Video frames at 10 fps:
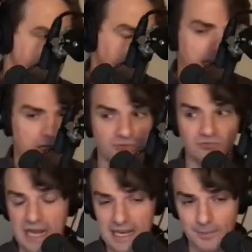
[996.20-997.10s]
a lot
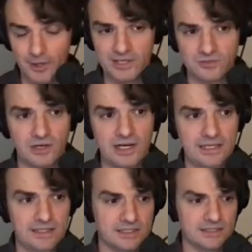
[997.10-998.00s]
of client projects where
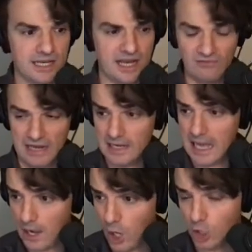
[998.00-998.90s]
it's they have like
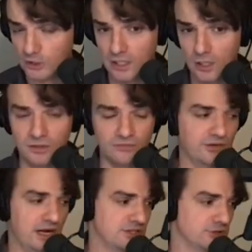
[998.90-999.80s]
a lot, a lot of
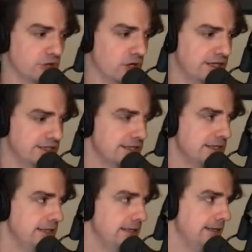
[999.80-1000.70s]
Grails controllers
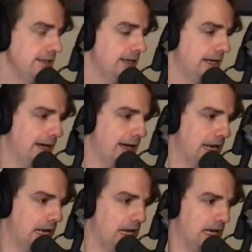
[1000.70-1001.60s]
and
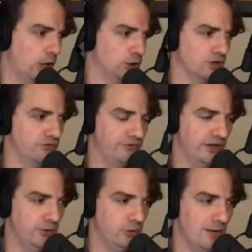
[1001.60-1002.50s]
a, a lot of uh,
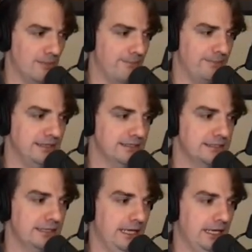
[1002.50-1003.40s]
U R L
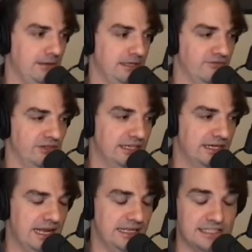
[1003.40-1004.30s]
mappings. Uh, even if in
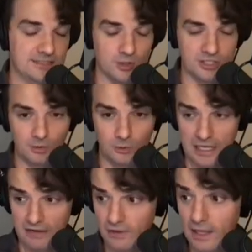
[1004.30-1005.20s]
Grails it's possible to
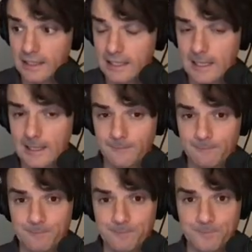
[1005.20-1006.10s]
have like
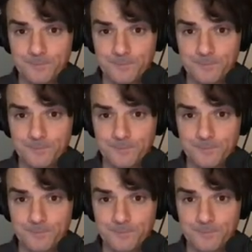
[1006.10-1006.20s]
um,